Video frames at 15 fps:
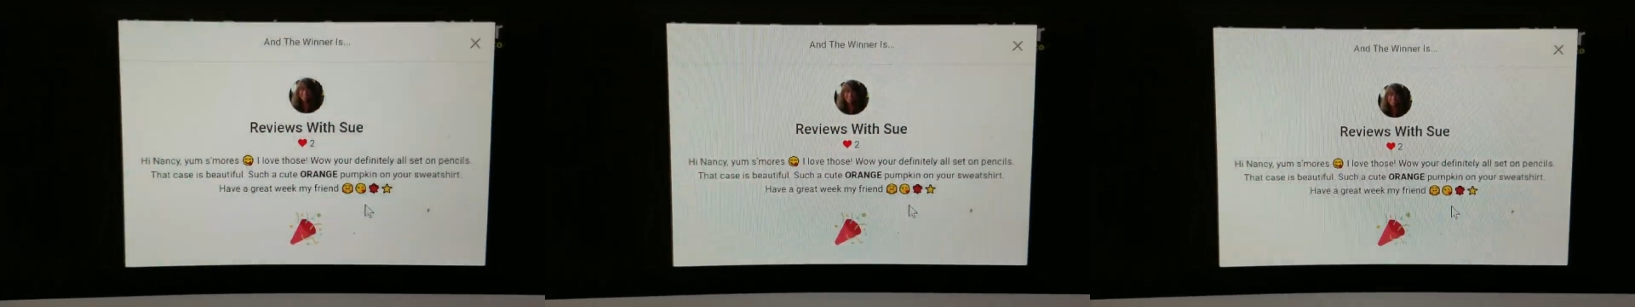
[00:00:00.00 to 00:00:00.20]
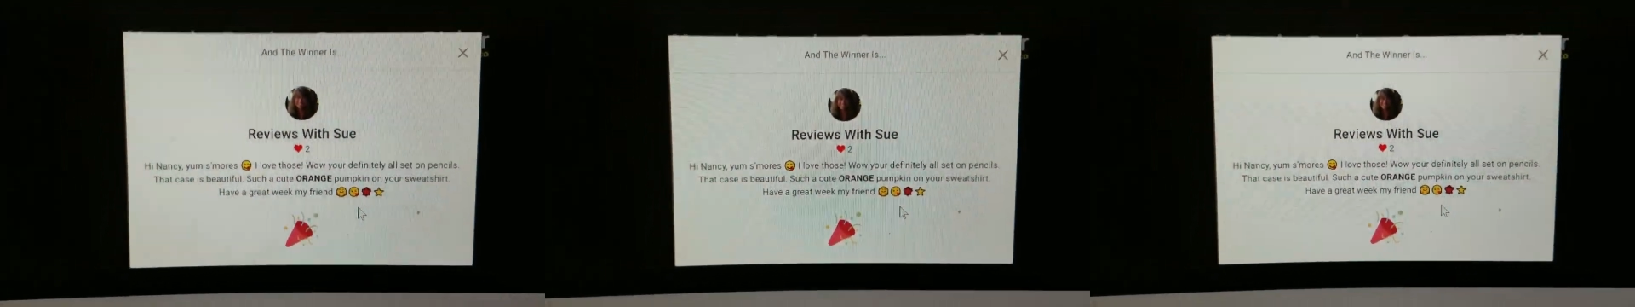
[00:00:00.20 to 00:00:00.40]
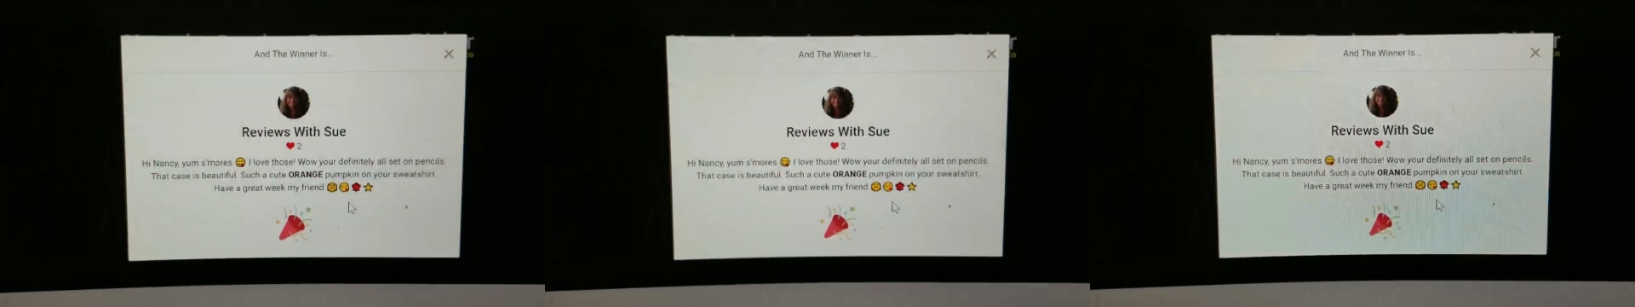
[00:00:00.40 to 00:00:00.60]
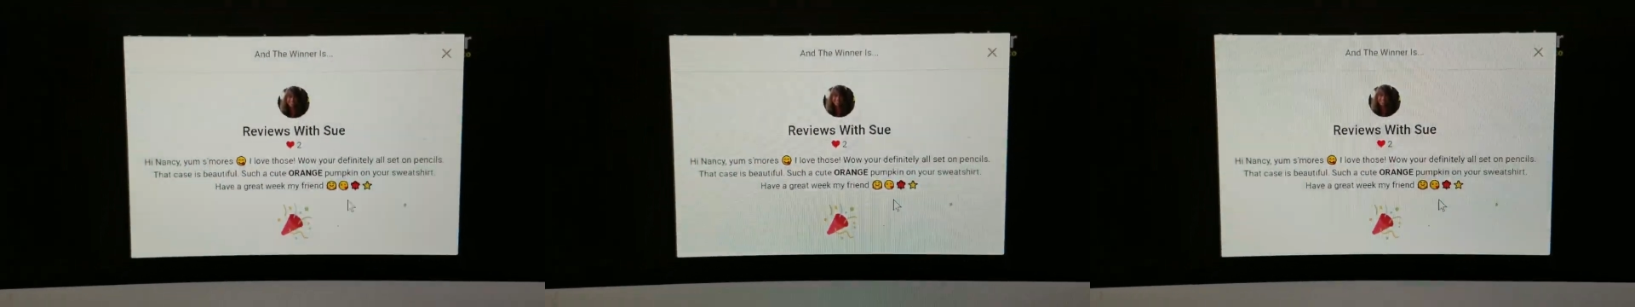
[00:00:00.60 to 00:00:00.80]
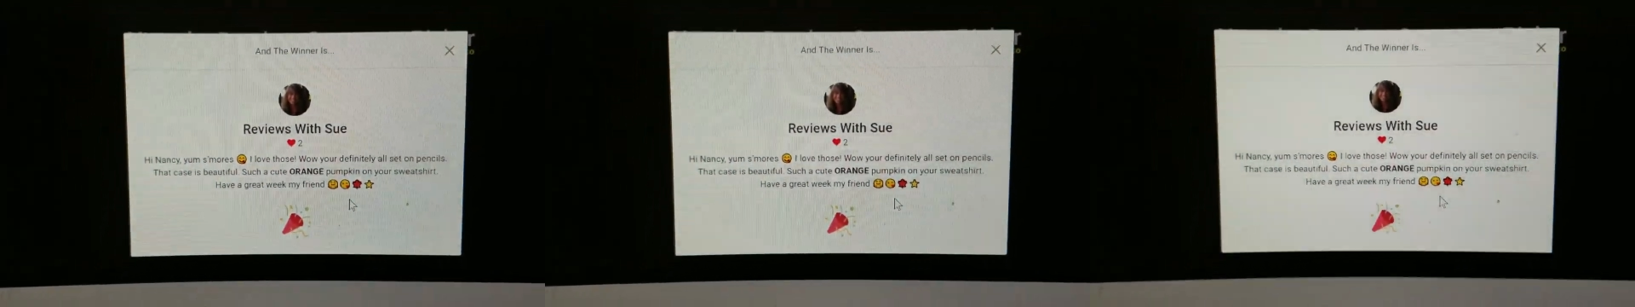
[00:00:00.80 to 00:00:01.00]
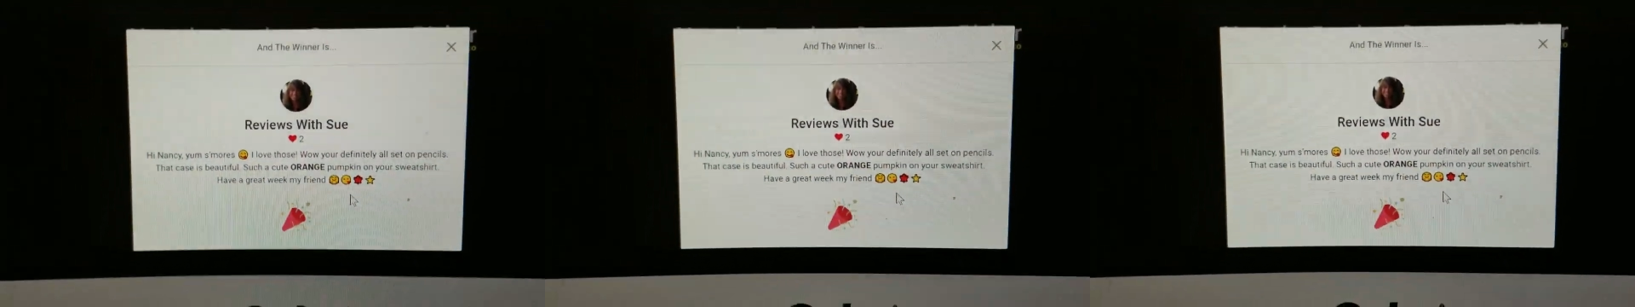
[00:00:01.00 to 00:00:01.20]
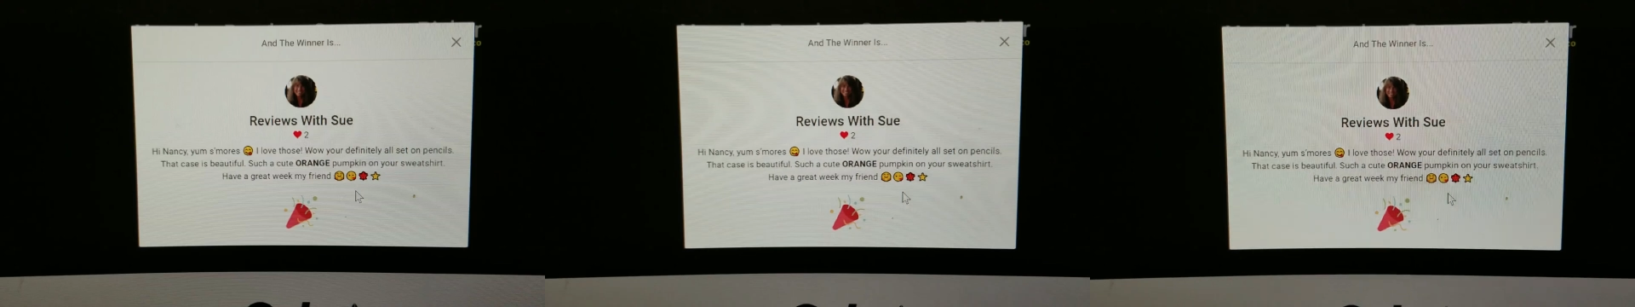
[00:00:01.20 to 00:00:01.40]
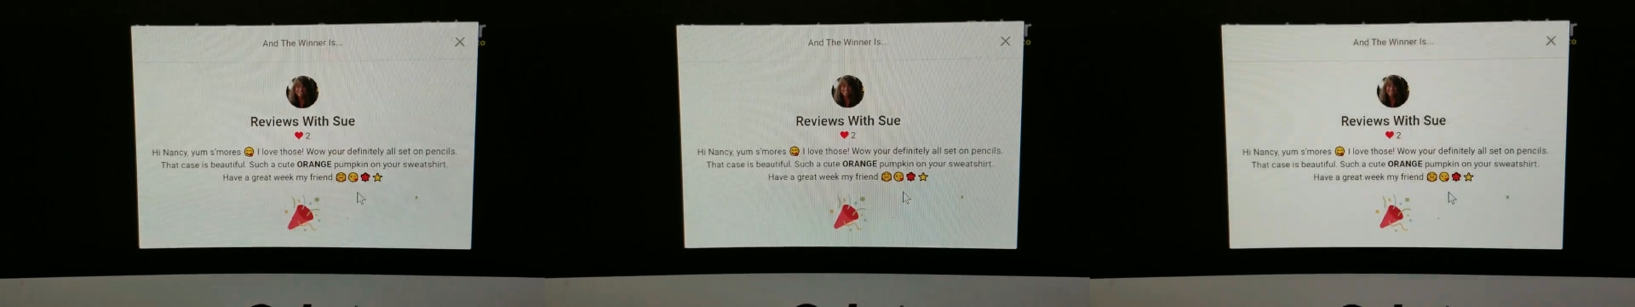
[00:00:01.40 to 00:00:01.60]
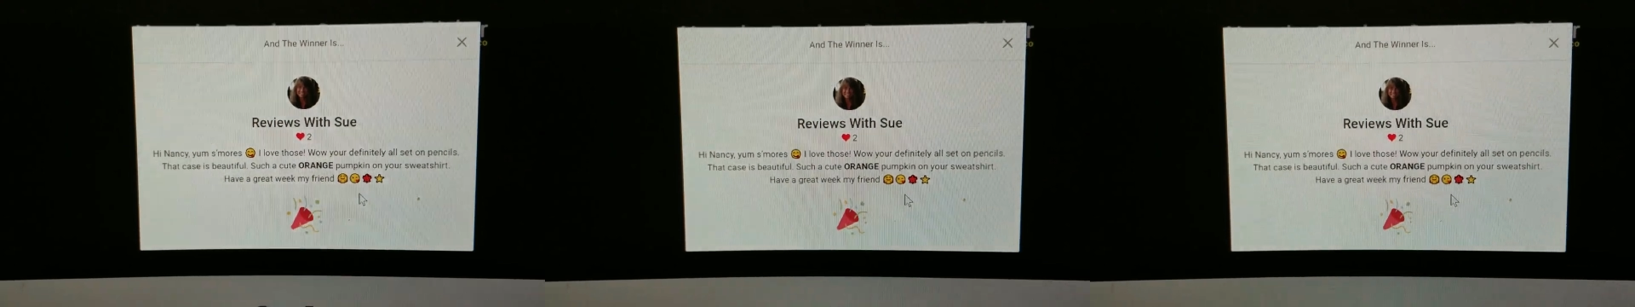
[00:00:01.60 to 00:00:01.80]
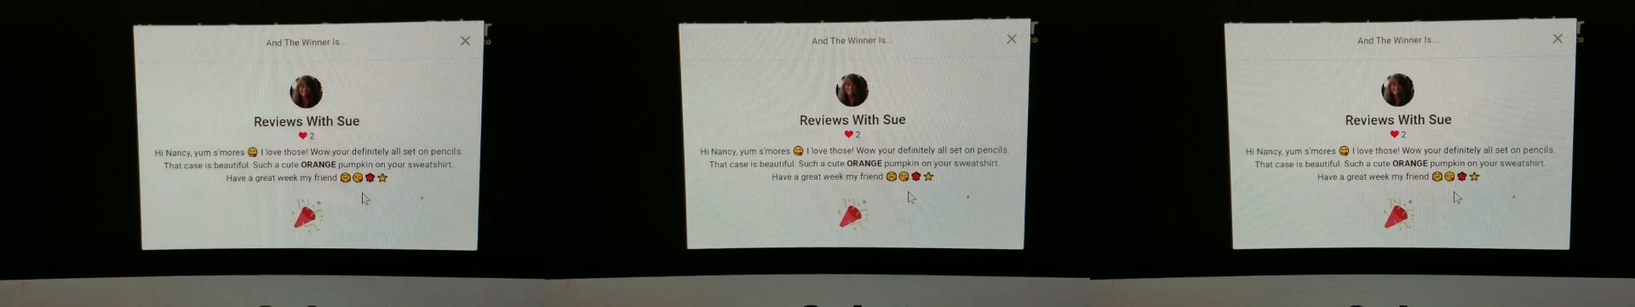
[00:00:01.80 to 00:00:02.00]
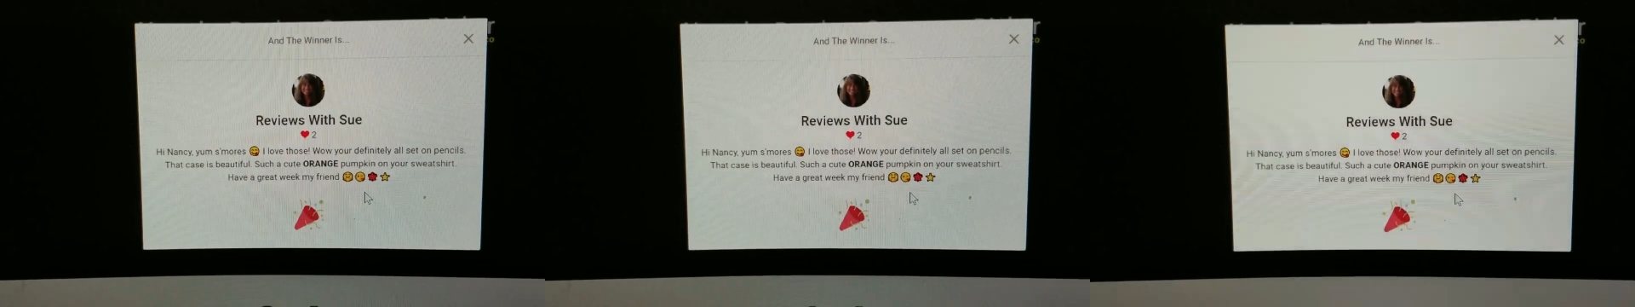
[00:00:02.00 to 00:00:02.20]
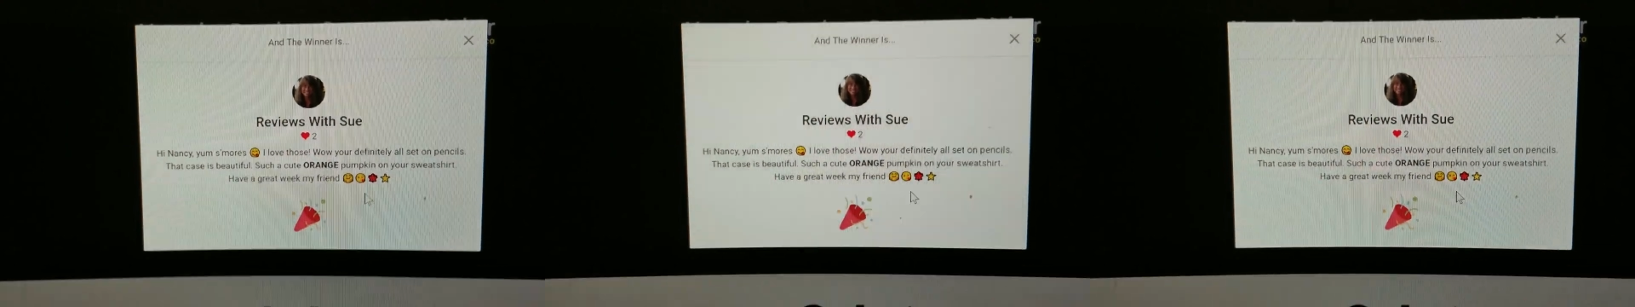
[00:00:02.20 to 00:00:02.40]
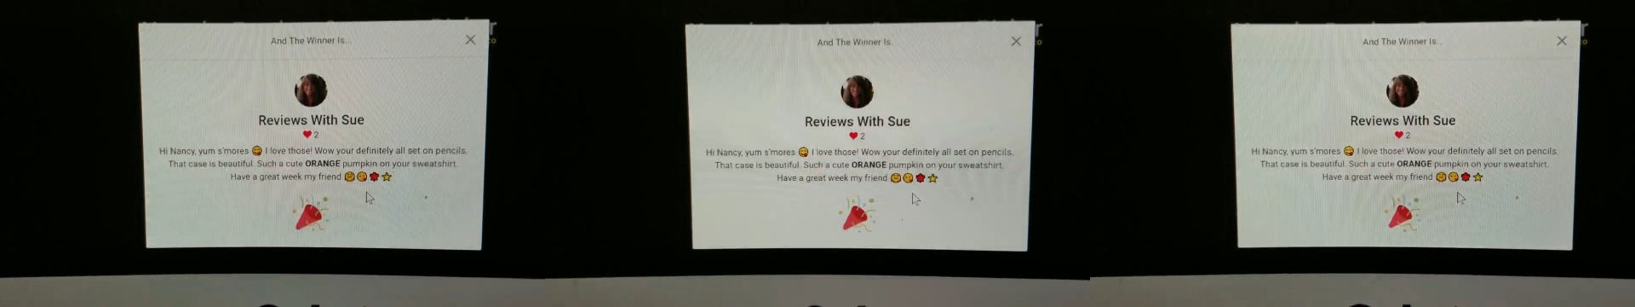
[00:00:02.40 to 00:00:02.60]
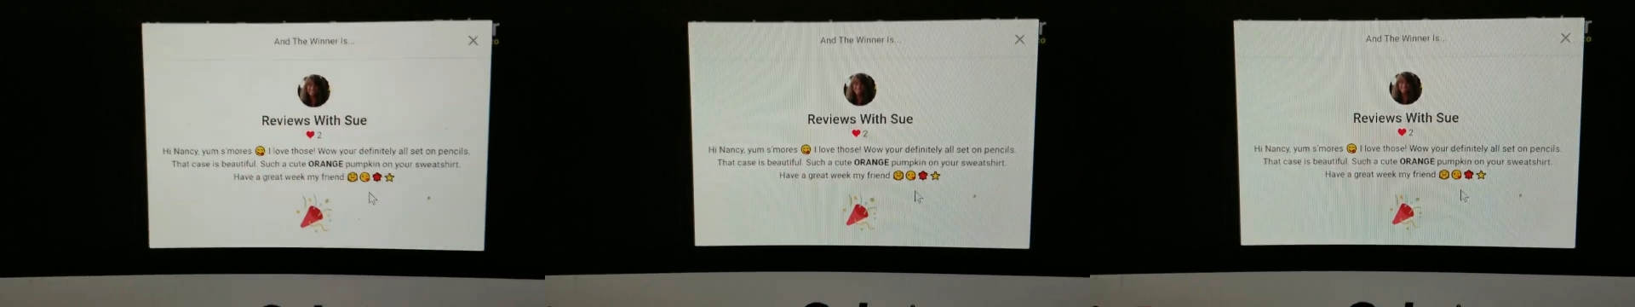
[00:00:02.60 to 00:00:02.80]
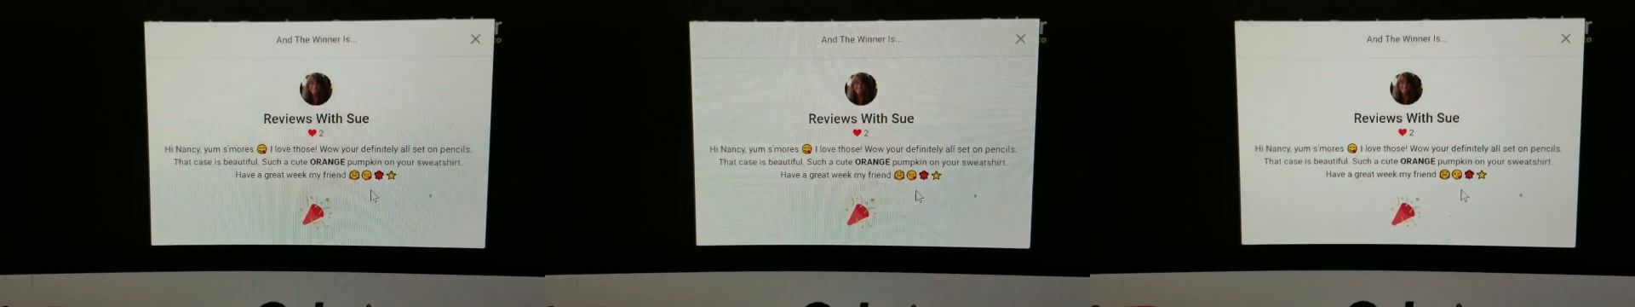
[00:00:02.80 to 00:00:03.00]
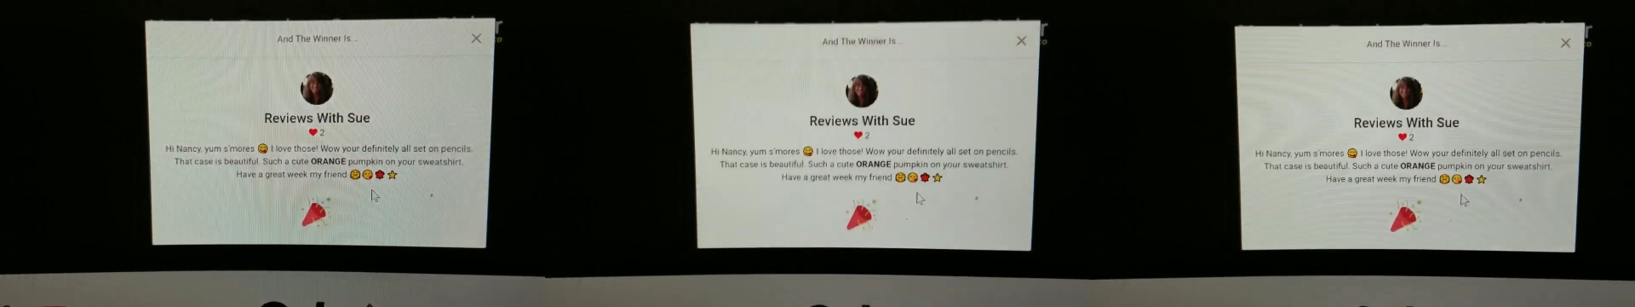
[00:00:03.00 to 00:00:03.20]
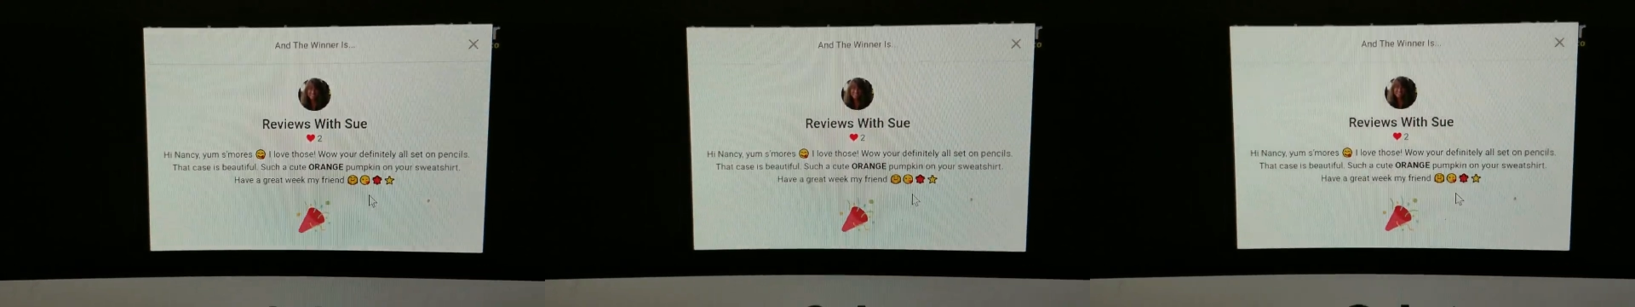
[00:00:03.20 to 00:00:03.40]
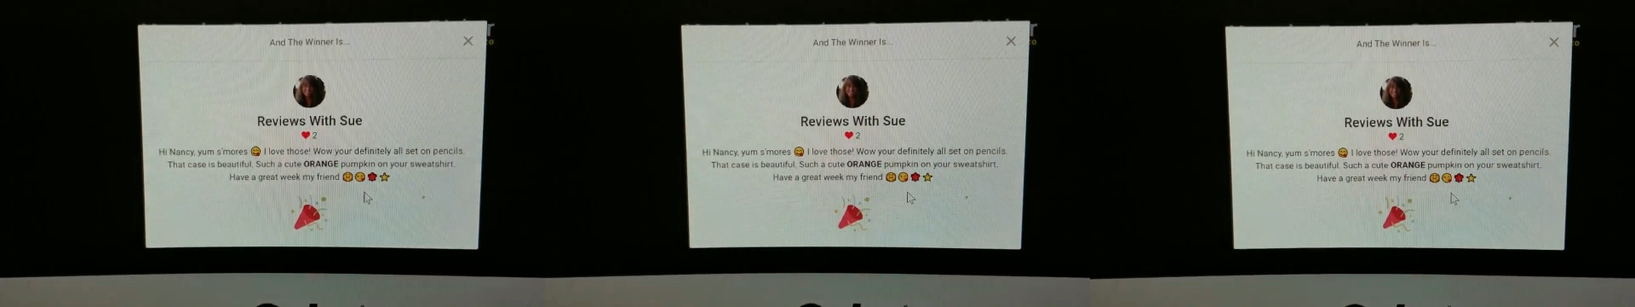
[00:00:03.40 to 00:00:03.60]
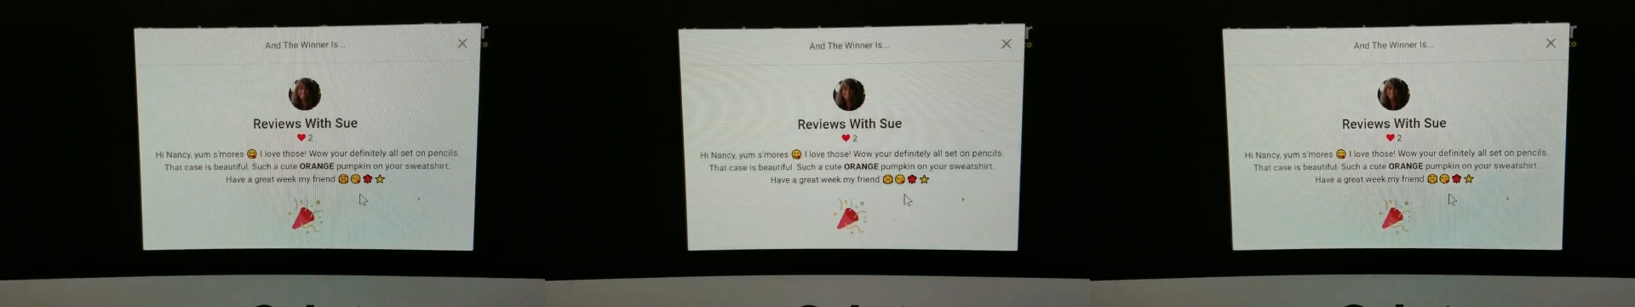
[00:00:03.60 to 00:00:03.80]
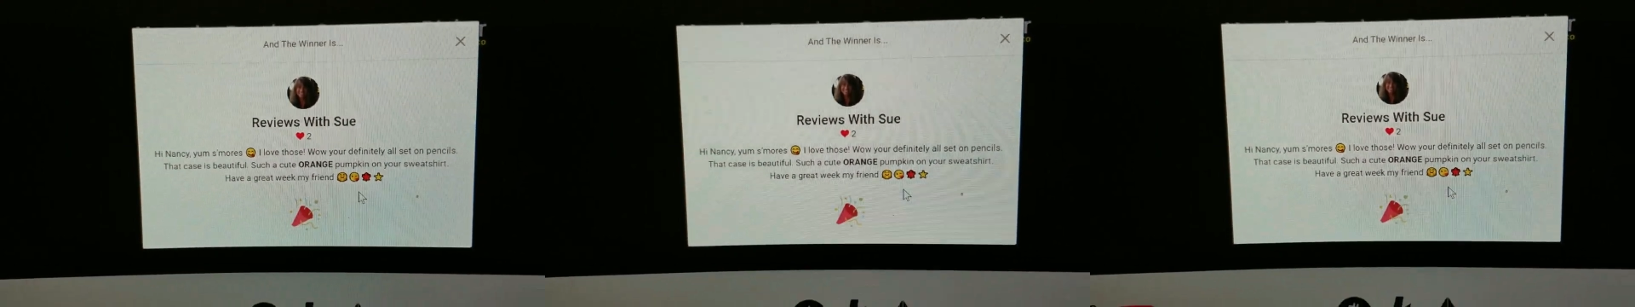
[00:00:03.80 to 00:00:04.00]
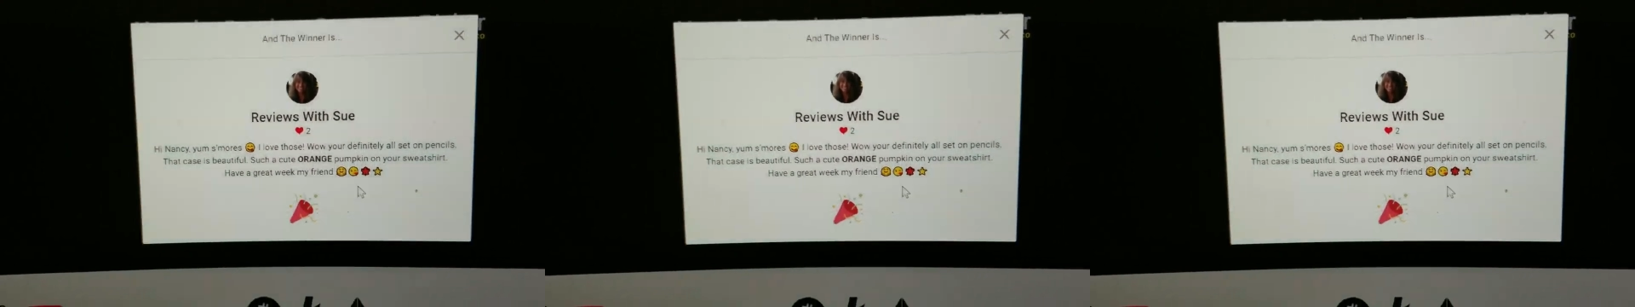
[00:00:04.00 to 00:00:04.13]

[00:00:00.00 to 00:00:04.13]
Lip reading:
[unreadable: no face in view]